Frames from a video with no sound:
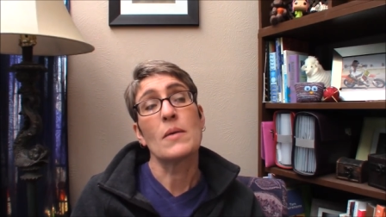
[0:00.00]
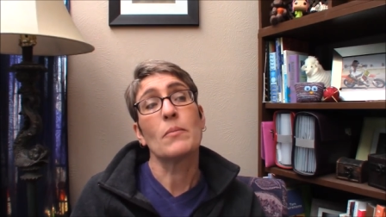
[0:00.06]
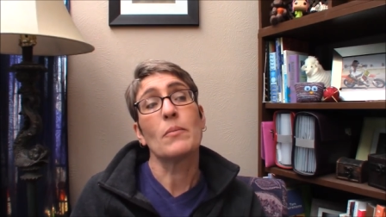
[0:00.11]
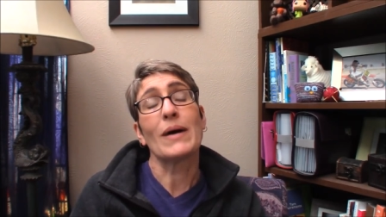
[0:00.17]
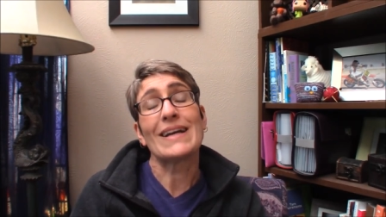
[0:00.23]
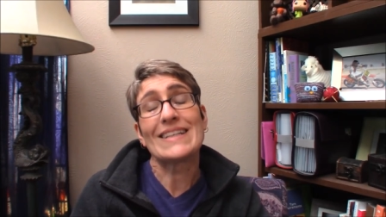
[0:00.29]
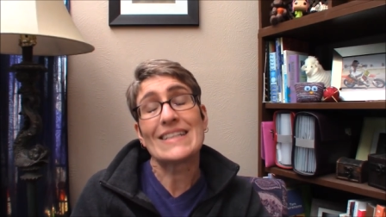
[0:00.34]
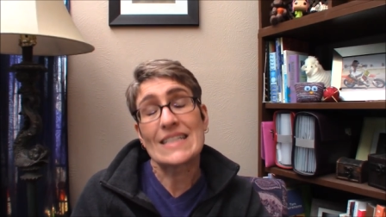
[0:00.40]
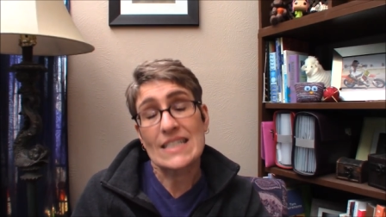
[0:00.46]

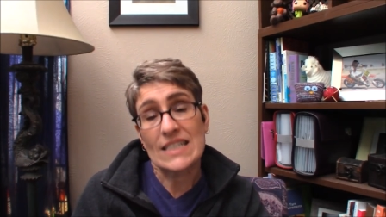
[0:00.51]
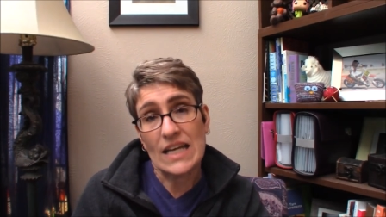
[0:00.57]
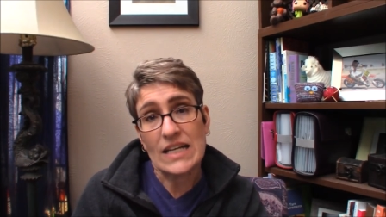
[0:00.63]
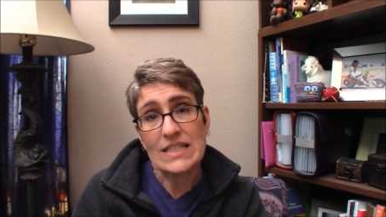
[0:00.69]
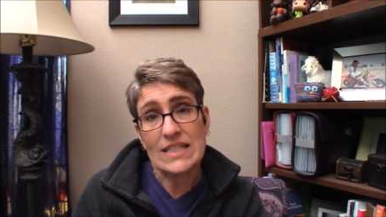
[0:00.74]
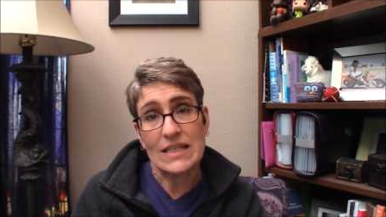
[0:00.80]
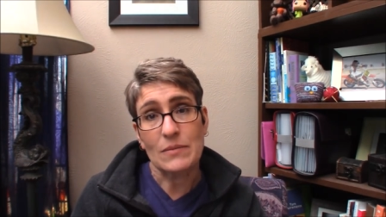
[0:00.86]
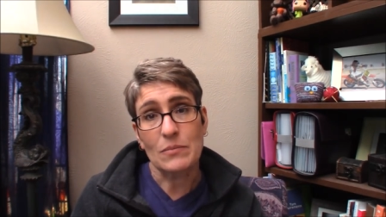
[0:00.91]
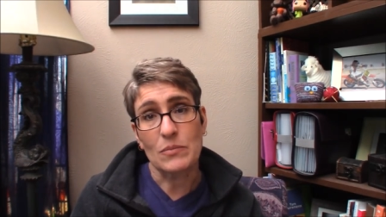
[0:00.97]
by
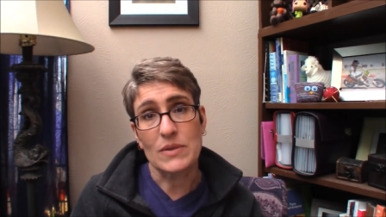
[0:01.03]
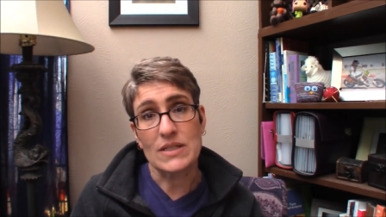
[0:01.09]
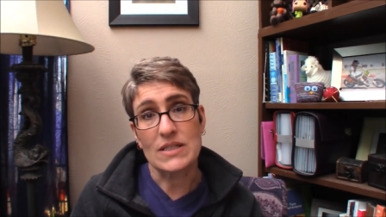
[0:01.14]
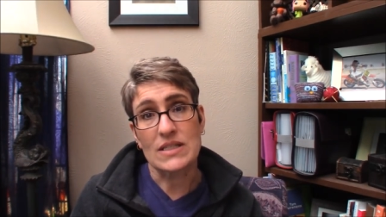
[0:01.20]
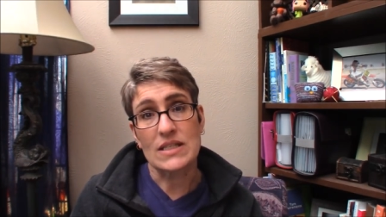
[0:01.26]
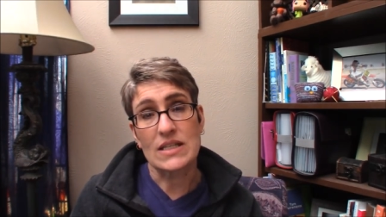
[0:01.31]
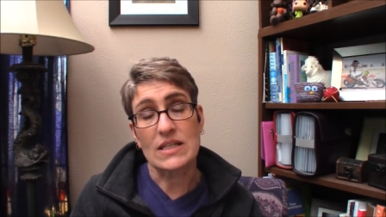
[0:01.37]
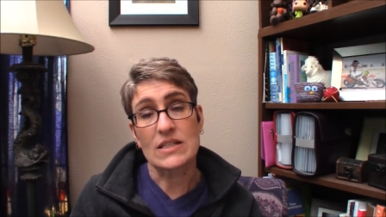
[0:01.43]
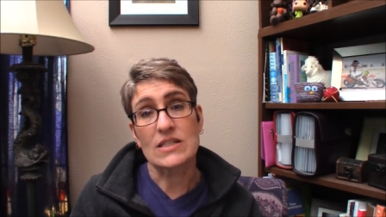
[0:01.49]
discussing
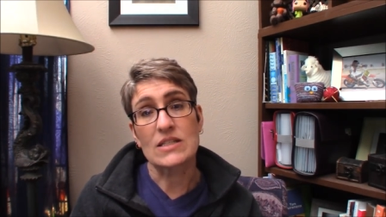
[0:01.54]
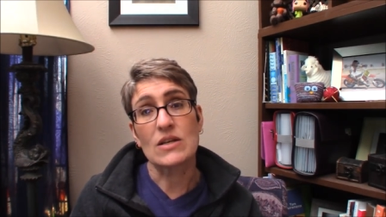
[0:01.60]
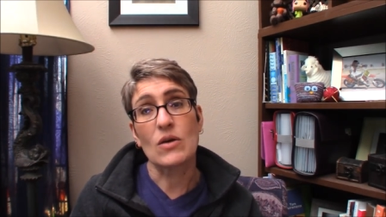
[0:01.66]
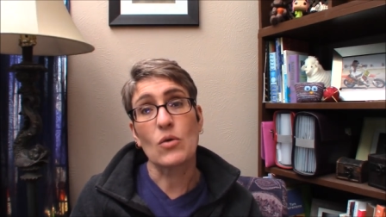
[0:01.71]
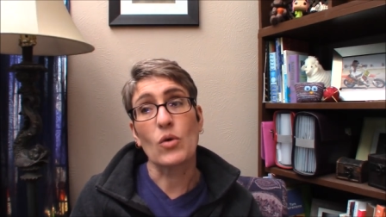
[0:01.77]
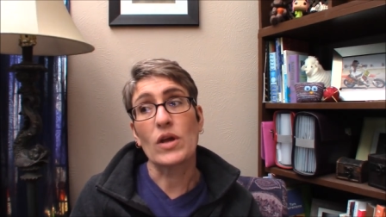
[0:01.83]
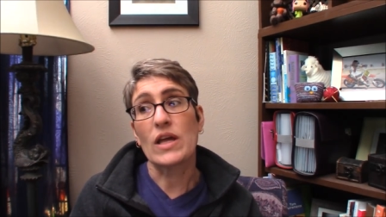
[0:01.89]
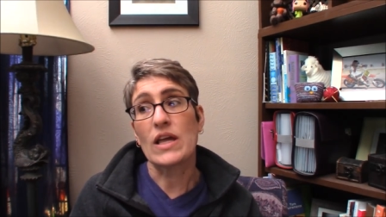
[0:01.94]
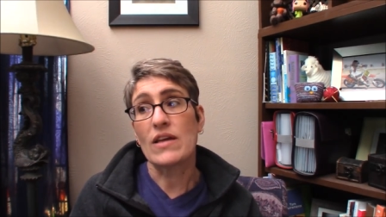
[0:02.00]
business
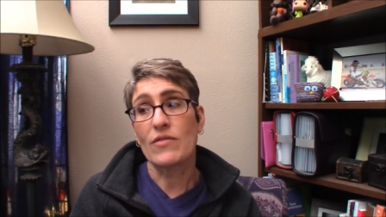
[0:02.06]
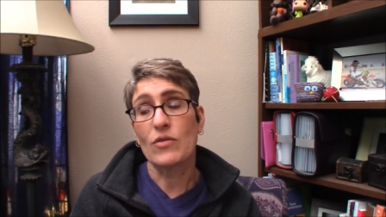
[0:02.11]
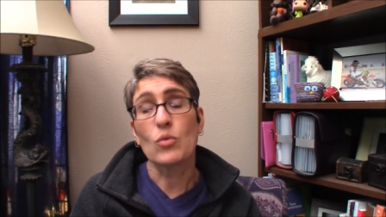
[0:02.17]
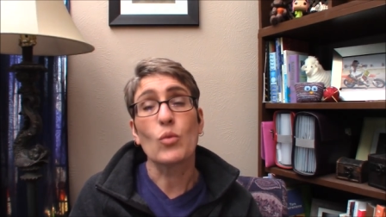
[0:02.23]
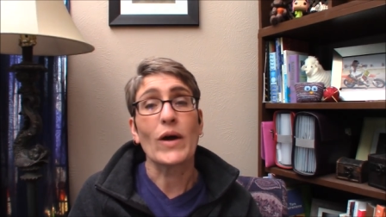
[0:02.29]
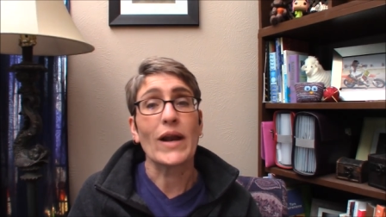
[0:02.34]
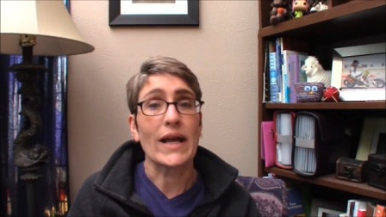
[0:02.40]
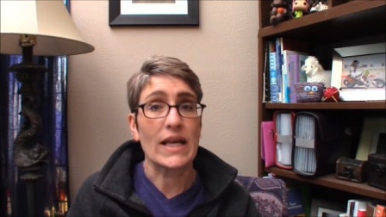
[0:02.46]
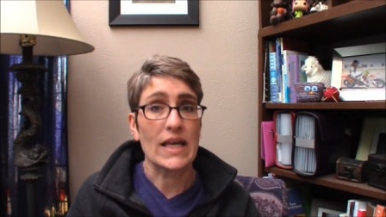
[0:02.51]
even
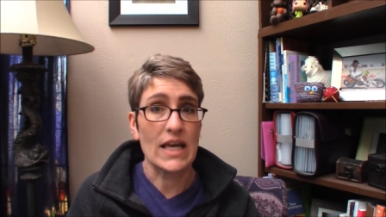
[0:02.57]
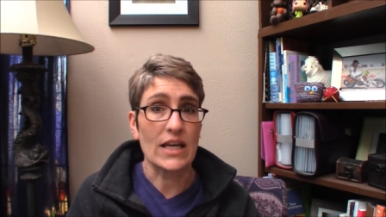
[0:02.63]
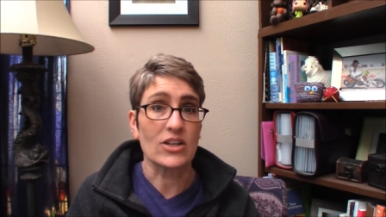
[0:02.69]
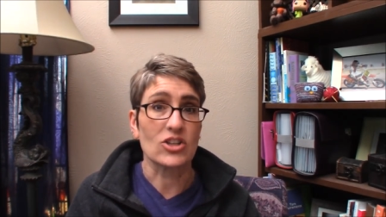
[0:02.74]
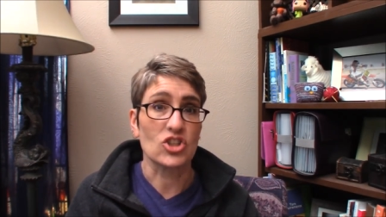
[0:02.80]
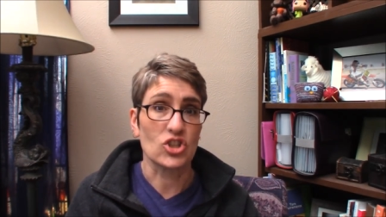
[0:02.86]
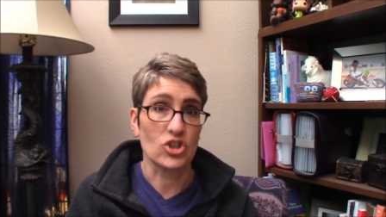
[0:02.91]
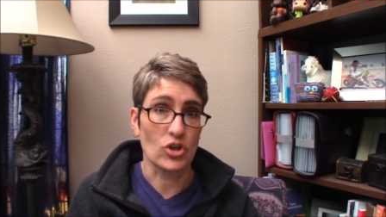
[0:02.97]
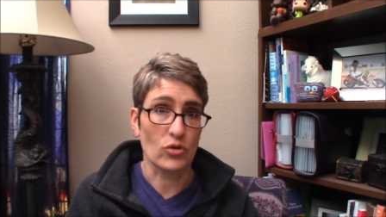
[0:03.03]
when I can't
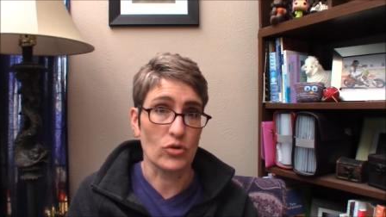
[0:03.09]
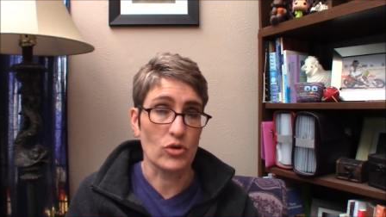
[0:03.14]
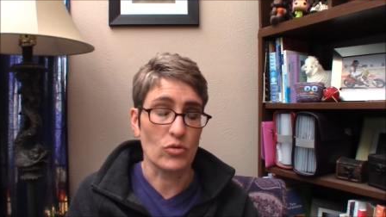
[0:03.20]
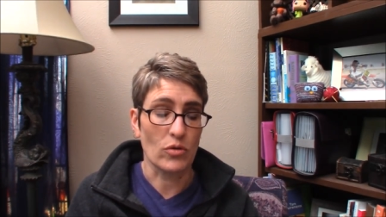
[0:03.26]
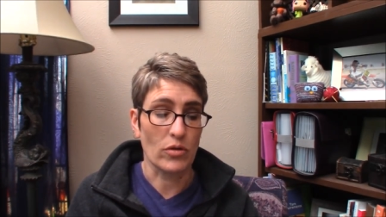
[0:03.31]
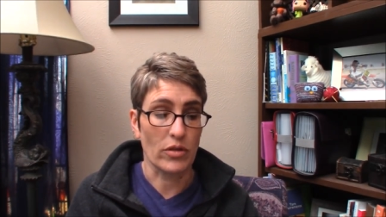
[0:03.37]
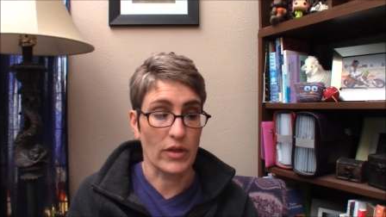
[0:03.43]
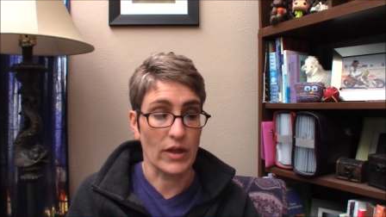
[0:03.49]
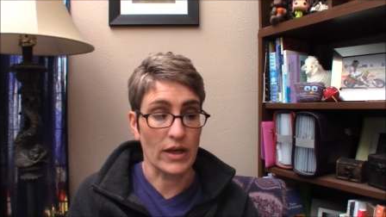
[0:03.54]
show you
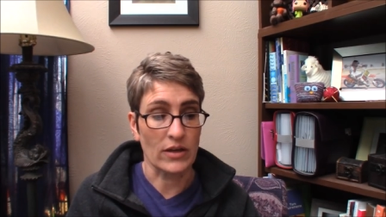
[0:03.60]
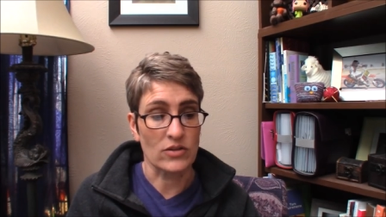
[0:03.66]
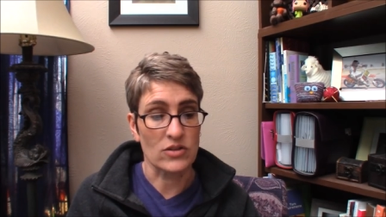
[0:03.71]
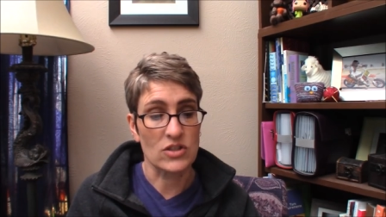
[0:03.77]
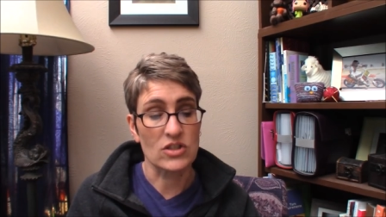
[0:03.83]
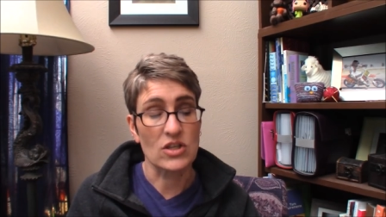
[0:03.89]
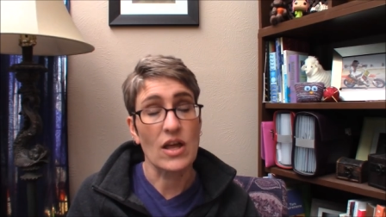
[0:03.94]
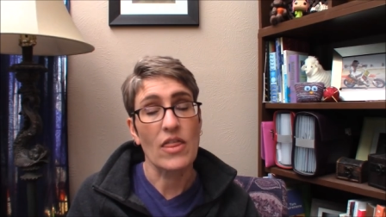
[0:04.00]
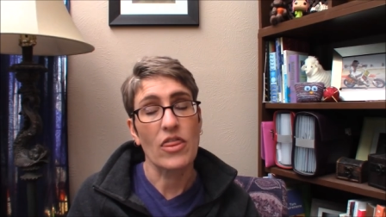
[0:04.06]

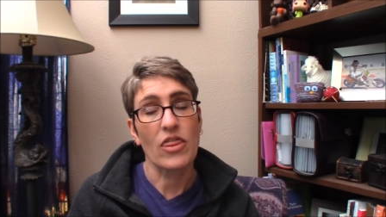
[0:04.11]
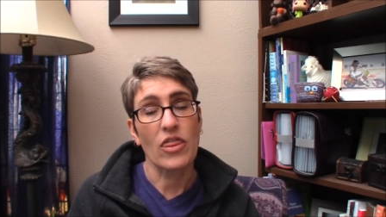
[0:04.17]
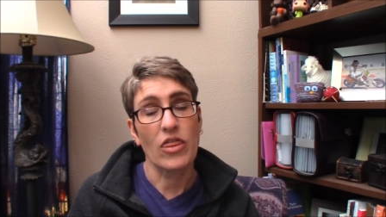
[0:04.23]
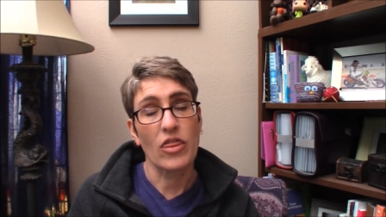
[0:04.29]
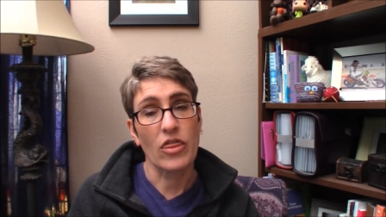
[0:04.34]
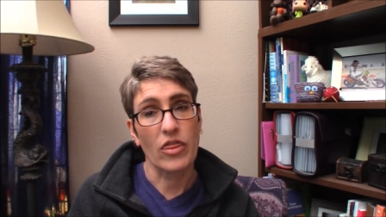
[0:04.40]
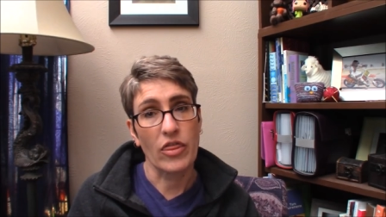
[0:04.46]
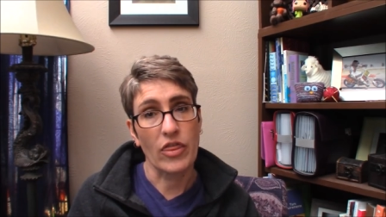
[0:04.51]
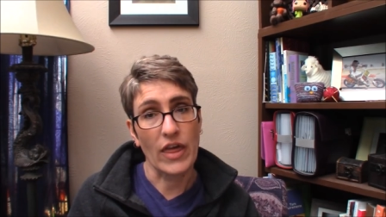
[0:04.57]
things.
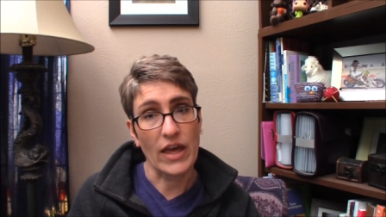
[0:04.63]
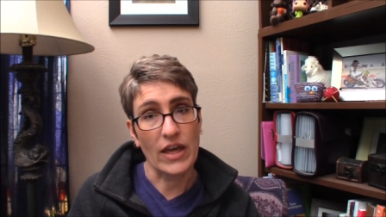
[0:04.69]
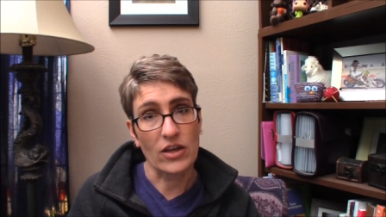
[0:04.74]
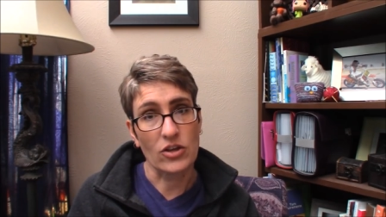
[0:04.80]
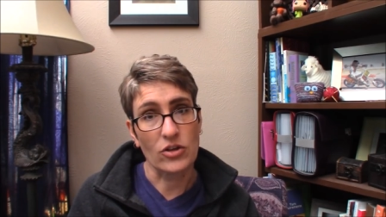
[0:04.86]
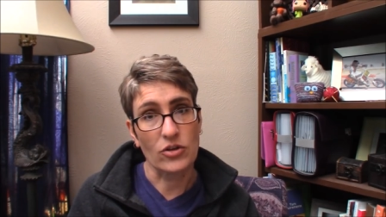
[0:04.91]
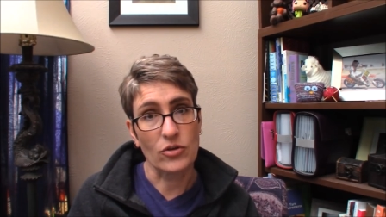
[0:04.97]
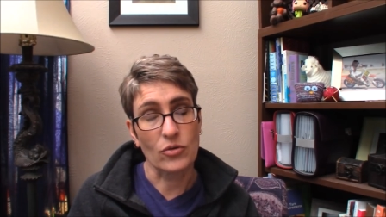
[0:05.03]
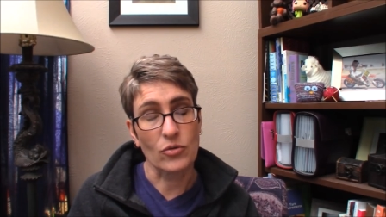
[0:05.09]

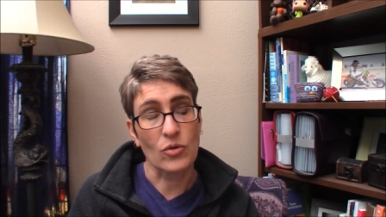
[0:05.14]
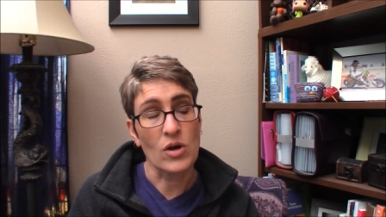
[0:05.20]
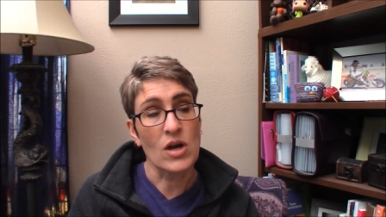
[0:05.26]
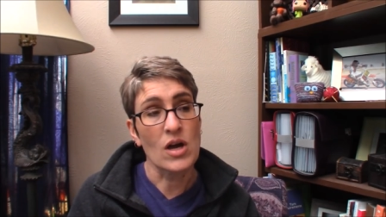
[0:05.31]
Thank you.